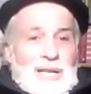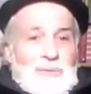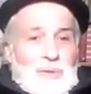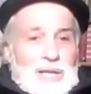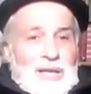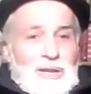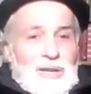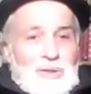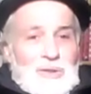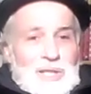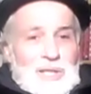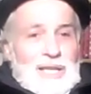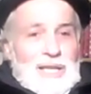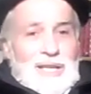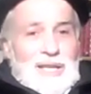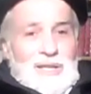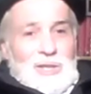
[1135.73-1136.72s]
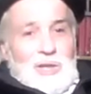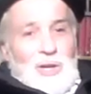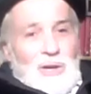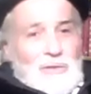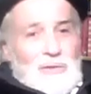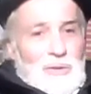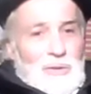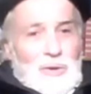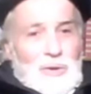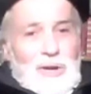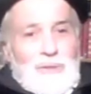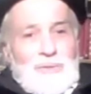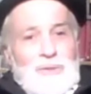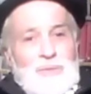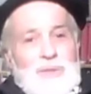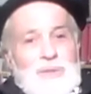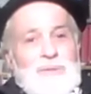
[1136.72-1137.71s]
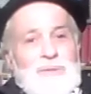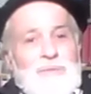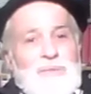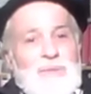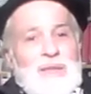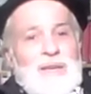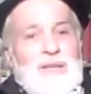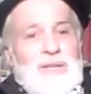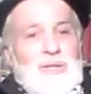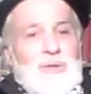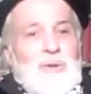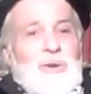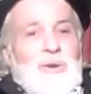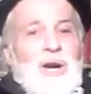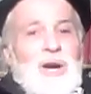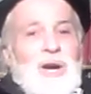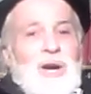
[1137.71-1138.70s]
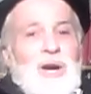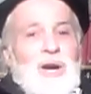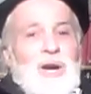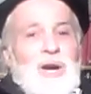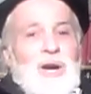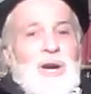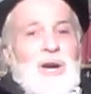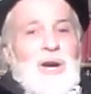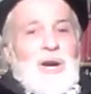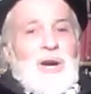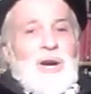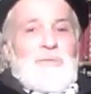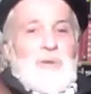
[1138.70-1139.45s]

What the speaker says: we can understand and solve the problems. So God was put out.